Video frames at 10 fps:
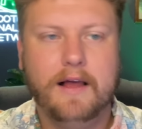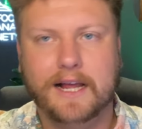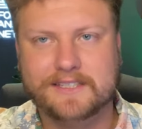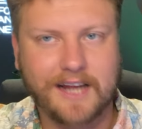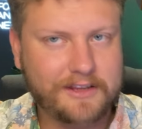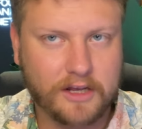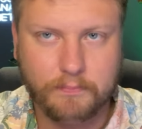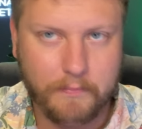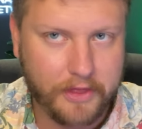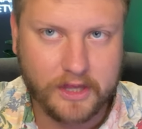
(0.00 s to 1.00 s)
it's not
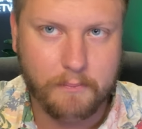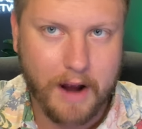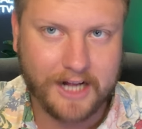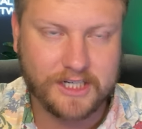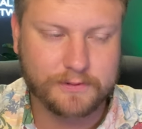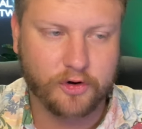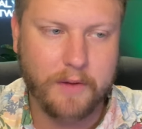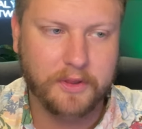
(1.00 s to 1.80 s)
that the matchup's great,